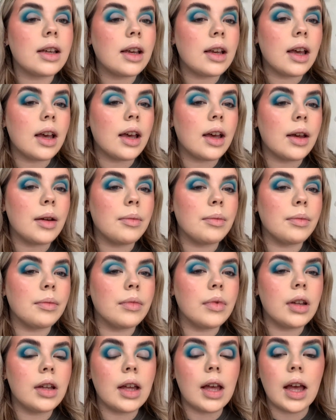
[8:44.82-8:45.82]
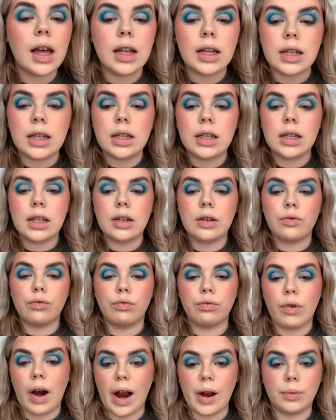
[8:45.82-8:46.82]
and
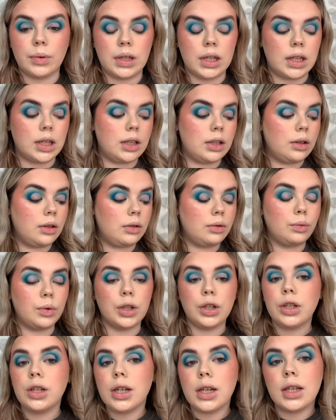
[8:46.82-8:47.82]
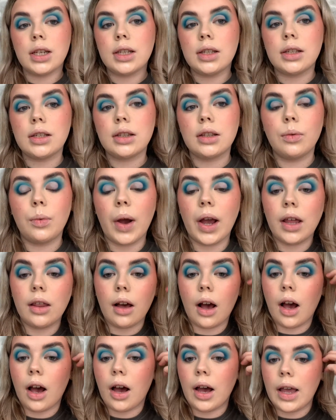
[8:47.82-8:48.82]
rounded, which is the way that
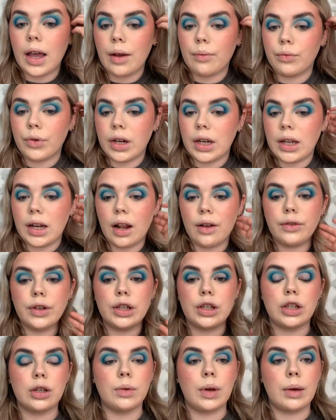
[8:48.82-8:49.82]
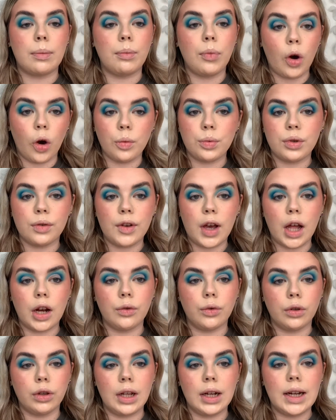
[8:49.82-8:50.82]
I am really loving doing pops of colour
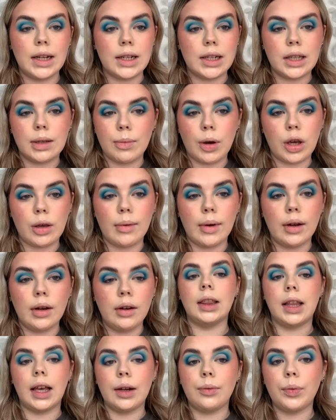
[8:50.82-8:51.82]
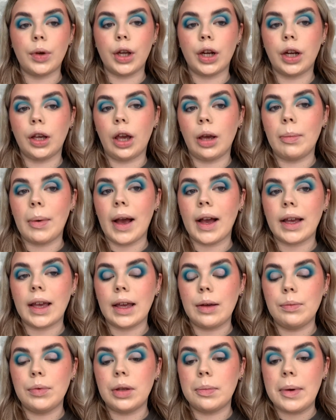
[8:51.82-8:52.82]
on the lid at the moment. Then we're going to go back
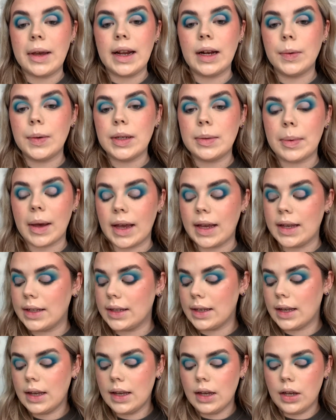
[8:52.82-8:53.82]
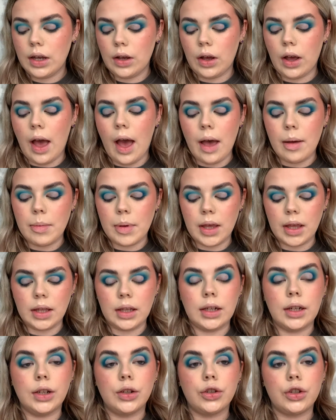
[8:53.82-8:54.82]
in with the P. Louise base
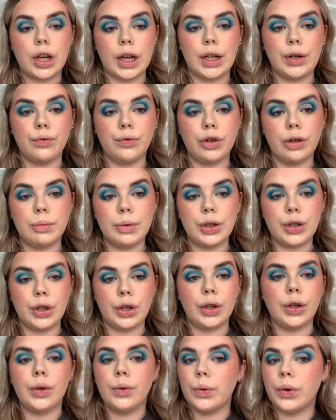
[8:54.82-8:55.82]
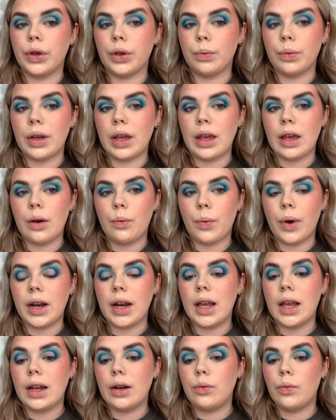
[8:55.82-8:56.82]
in shade Rumour 2 that we went
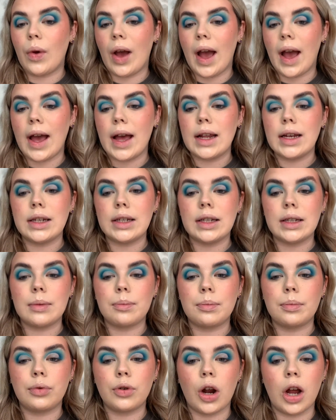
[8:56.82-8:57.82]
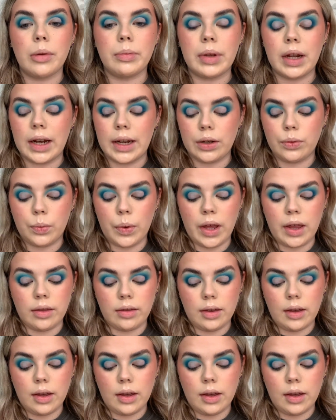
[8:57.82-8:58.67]
in and primed the lid with